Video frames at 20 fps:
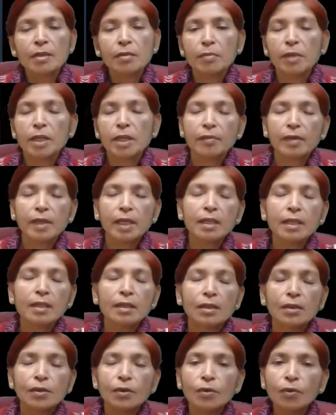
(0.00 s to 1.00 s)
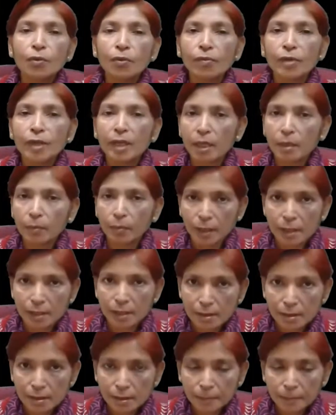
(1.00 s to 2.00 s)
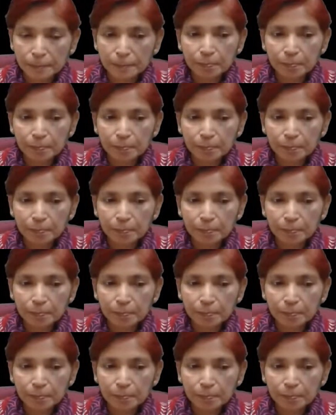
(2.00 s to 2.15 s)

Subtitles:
between two variables.